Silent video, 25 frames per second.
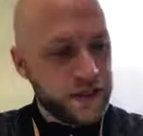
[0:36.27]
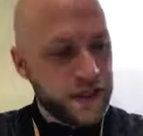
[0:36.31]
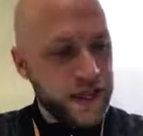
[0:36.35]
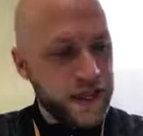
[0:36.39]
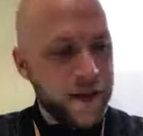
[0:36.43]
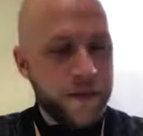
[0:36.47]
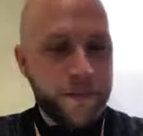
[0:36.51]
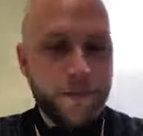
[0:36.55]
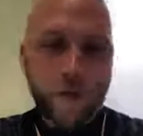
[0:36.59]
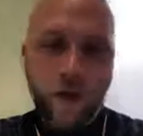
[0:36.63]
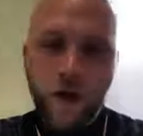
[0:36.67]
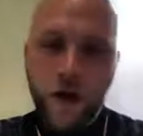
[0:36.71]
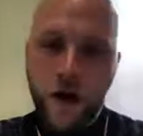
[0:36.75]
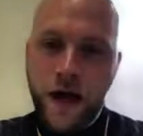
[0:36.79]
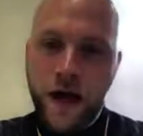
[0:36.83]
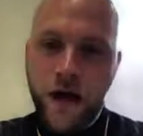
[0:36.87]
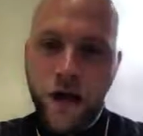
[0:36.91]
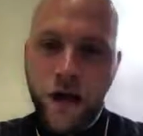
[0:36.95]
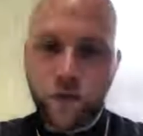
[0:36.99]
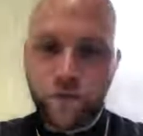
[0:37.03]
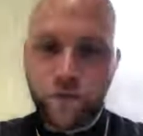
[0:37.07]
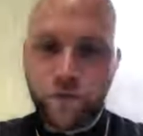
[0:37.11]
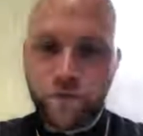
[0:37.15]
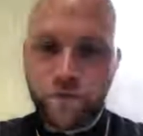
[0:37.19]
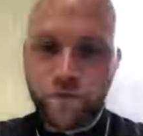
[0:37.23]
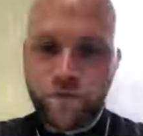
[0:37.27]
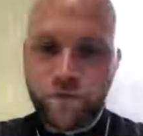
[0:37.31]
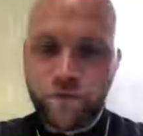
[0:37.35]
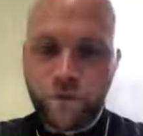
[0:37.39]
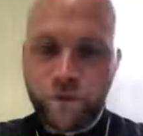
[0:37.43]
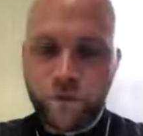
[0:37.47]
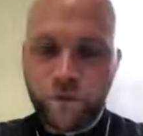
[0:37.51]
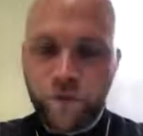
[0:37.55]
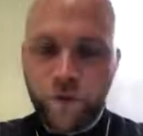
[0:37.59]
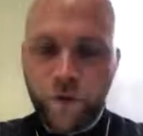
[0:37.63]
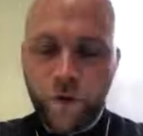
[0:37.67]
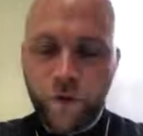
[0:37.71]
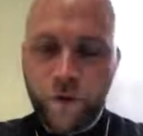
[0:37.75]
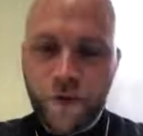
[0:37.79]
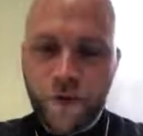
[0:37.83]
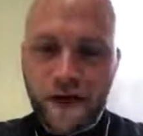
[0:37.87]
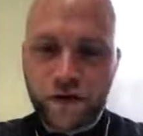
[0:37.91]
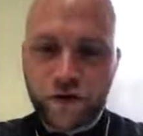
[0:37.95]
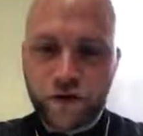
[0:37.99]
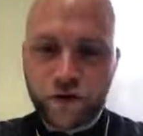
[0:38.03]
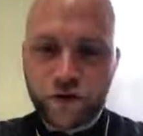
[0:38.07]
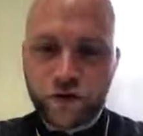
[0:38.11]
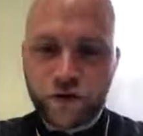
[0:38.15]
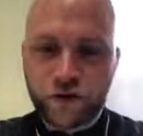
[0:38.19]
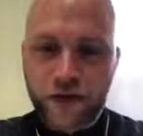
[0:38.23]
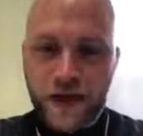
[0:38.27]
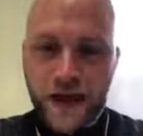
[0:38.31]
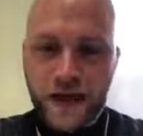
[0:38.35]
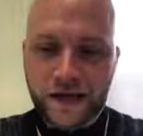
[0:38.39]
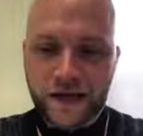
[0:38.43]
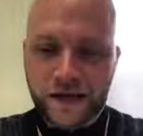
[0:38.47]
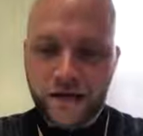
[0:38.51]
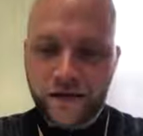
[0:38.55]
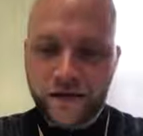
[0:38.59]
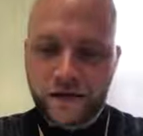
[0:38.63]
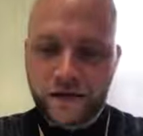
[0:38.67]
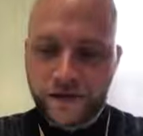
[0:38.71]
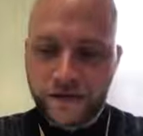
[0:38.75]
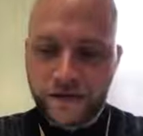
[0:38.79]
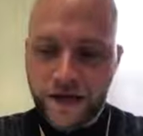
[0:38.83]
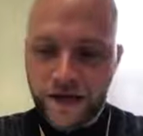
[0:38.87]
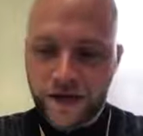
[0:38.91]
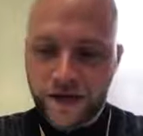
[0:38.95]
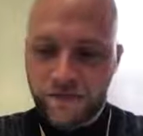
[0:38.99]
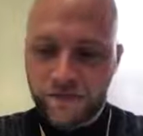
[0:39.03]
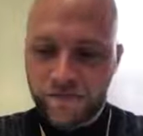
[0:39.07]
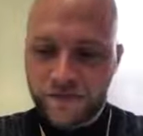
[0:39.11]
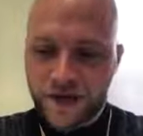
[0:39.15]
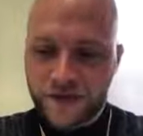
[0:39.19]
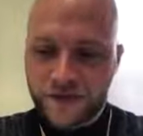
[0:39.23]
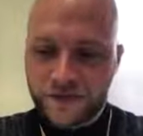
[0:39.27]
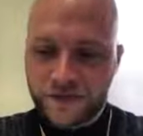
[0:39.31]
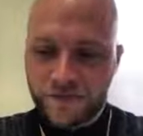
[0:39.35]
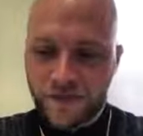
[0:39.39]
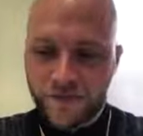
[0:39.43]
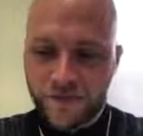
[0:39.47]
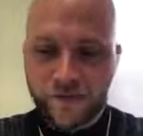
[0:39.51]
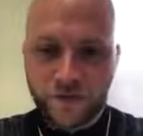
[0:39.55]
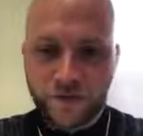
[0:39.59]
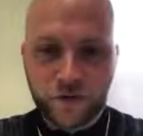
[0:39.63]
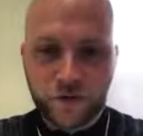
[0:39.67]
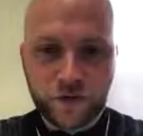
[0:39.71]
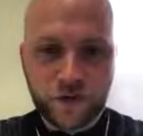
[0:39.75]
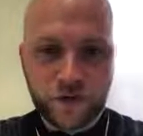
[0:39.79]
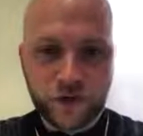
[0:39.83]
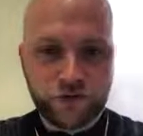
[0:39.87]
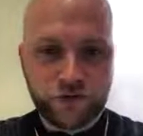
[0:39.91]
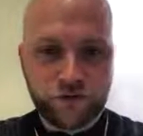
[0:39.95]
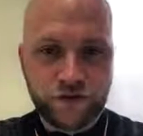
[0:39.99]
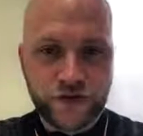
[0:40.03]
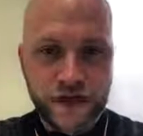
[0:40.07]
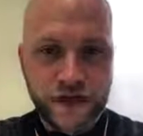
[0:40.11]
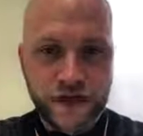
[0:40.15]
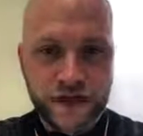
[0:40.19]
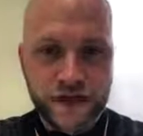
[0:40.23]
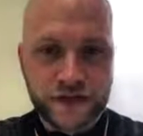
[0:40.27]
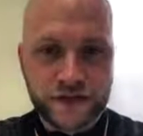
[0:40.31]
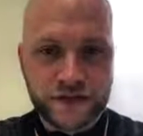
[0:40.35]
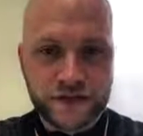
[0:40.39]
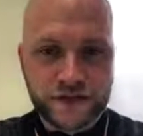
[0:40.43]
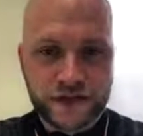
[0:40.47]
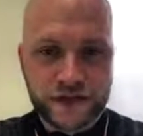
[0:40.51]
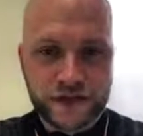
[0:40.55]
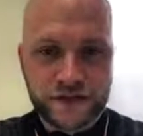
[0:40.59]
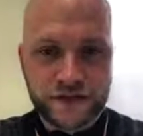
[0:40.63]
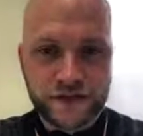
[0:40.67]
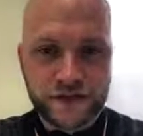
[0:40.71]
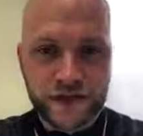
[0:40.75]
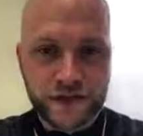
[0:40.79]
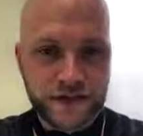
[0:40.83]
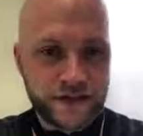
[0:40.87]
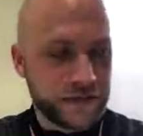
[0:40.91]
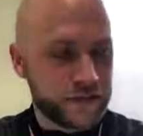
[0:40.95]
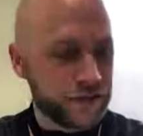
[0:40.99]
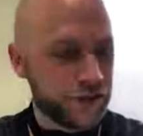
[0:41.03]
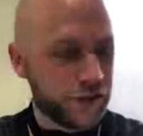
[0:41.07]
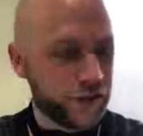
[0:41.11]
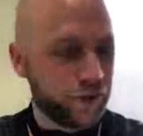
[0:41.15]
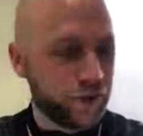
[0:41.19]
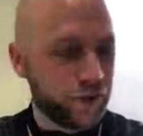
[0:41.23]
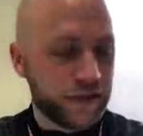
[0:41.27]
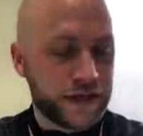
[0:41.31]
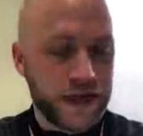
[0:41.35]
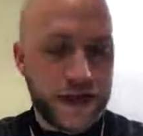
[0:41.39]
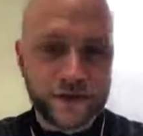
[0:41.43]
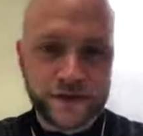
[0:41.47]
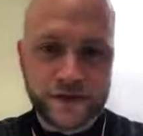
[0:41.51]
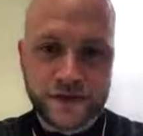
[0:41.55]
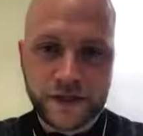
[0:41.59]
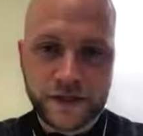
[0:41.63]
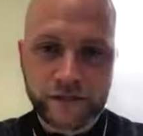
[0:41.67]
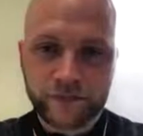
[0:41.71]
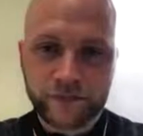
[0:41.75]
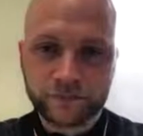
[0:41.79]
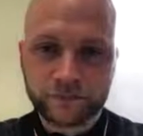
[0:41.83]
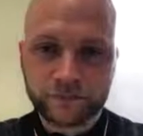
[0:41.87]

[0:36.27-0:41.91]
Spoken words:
get our home form back on track, and that's my focus really. Is Newport County.